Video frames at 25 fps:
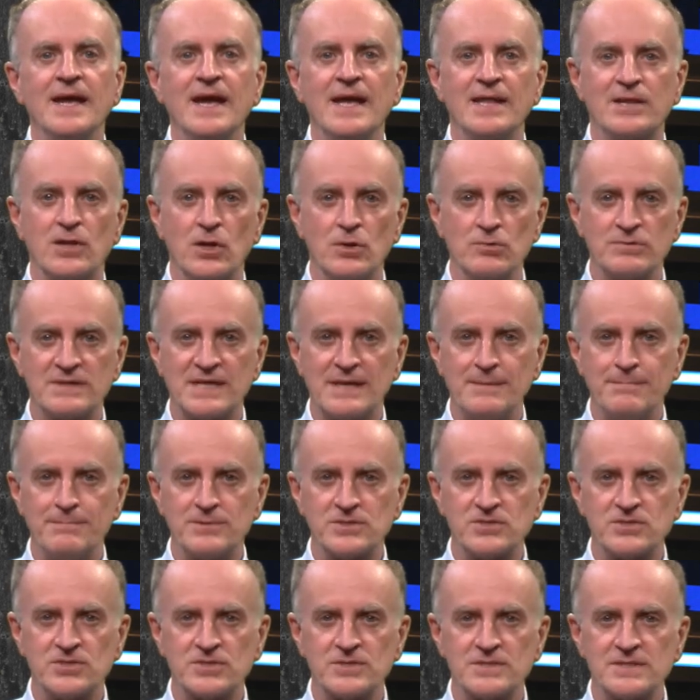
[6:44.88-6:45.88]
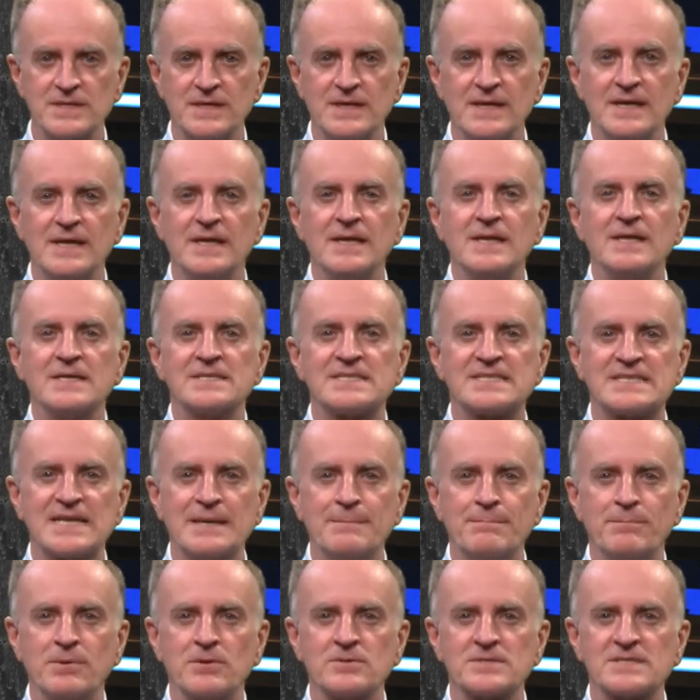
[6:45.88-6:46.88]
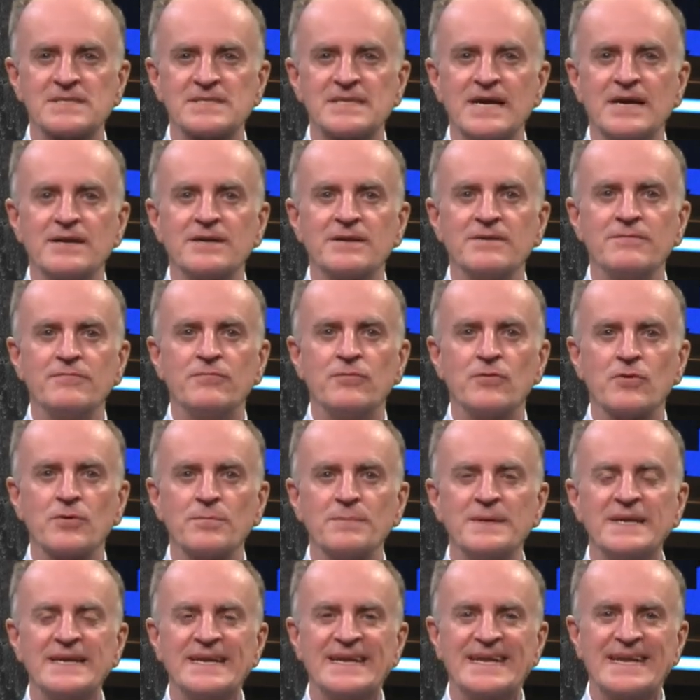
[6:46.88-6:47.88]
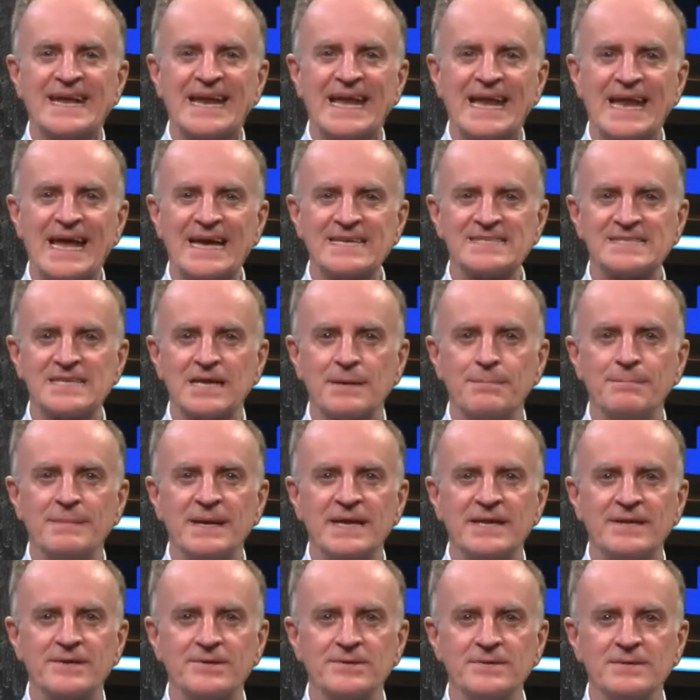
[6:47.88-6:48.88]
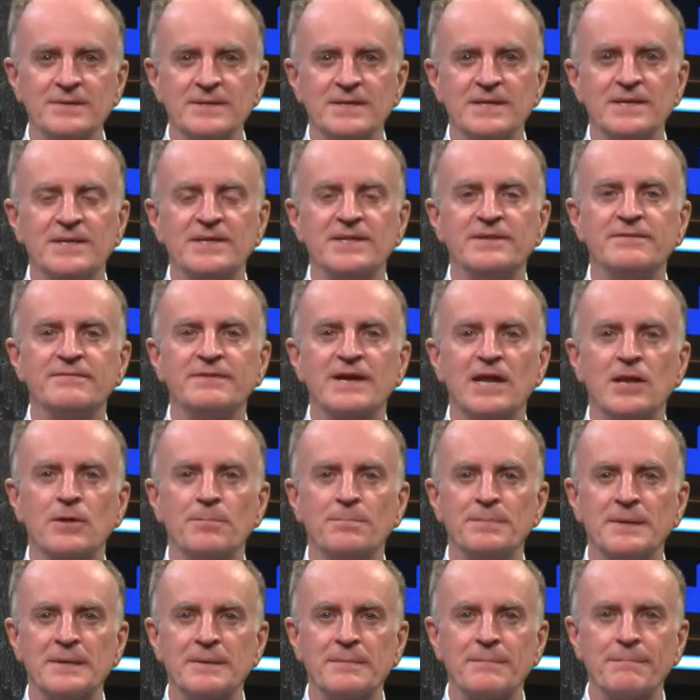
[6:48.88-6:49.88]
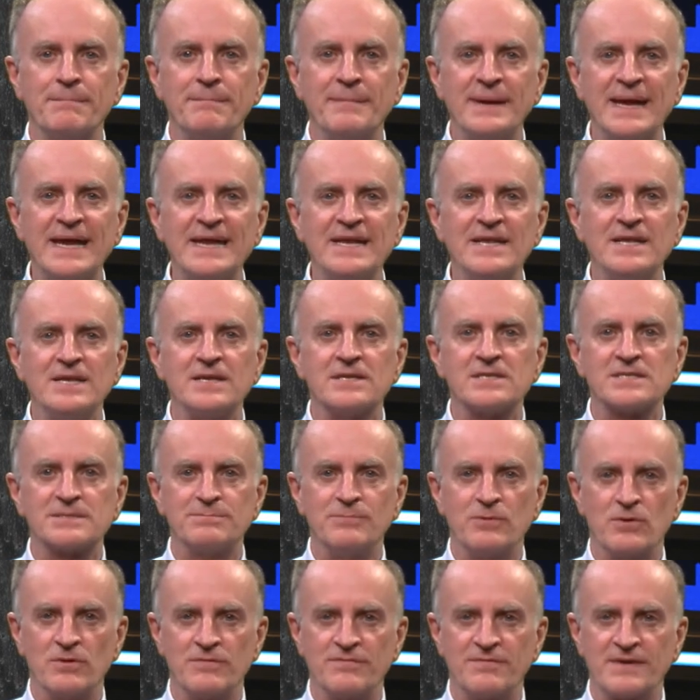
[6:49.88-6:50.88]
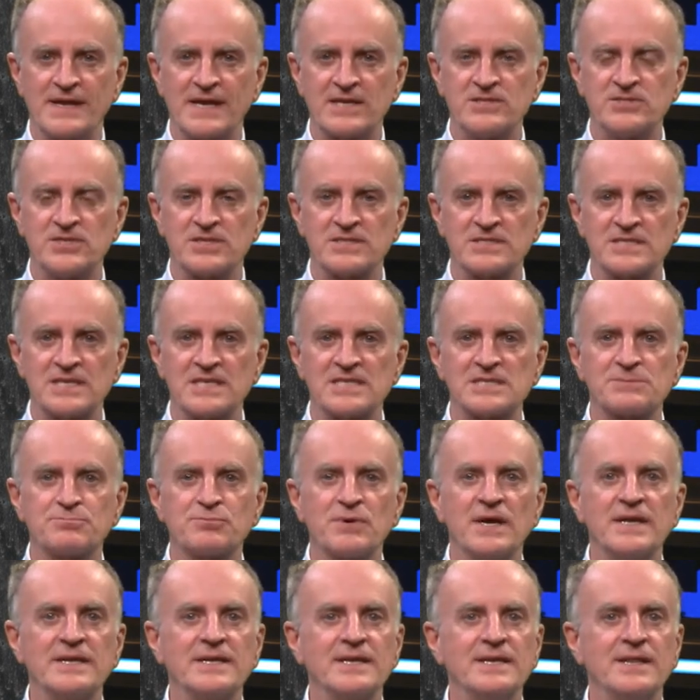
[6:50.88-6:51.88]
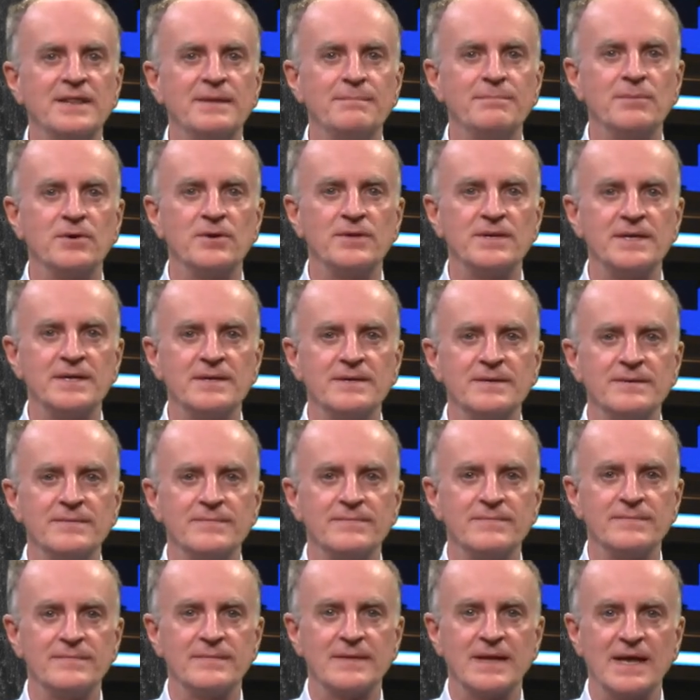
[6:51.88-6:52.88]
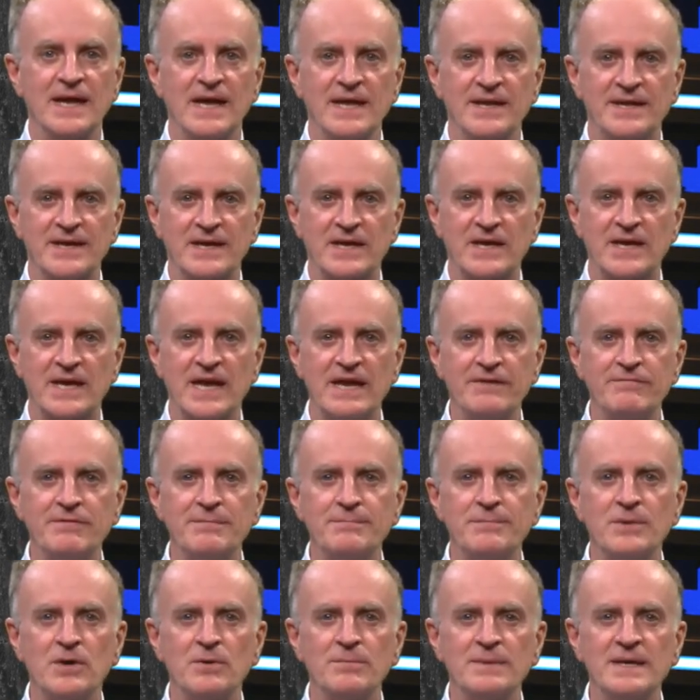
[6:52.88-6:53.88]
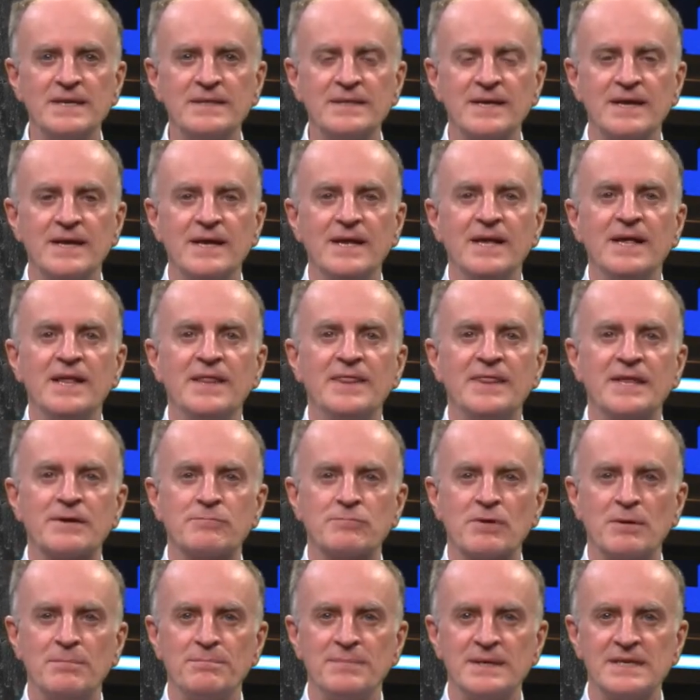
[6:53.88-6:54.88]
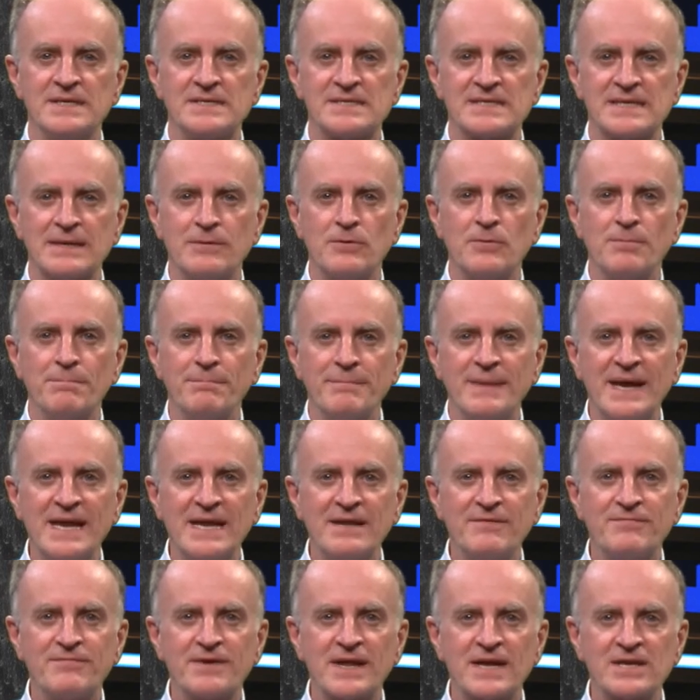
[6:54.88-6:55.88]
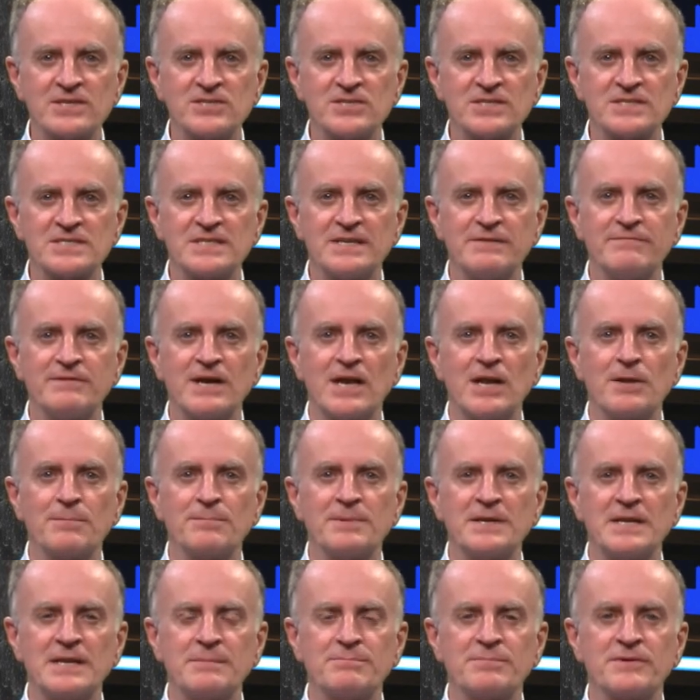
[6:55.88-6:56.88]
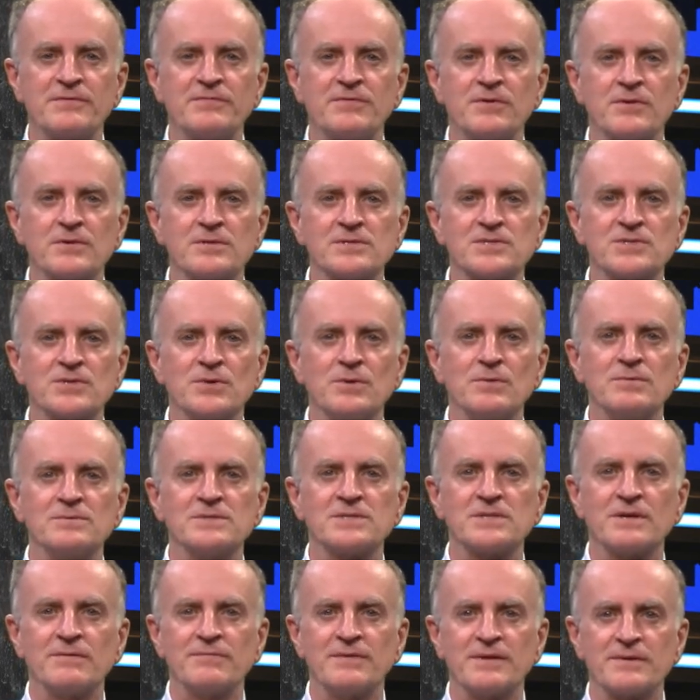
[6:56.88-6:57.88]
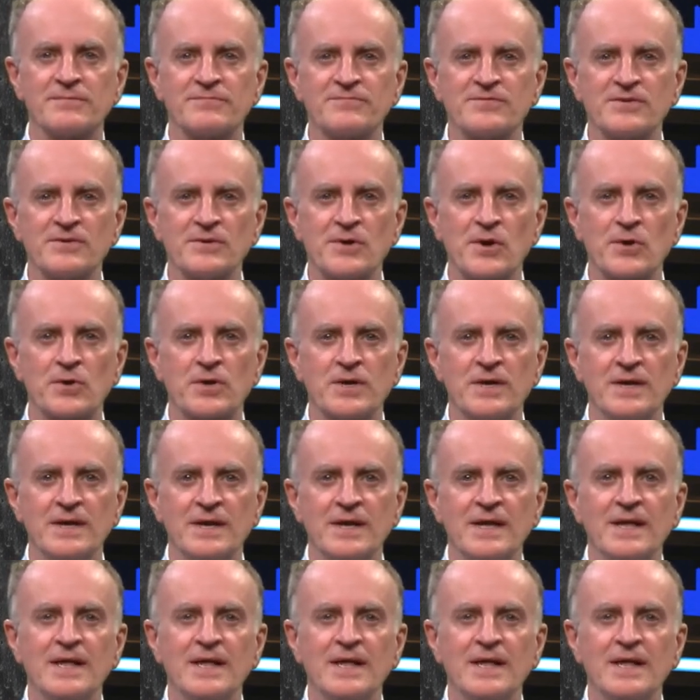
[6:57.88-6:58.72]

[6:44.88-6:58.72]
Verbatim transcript: At low temperatures, samples start deforming in an elastic manner, developing many small fractures spread in the body. At a given moment, there will be so many fractures developing in preferred zones of the rock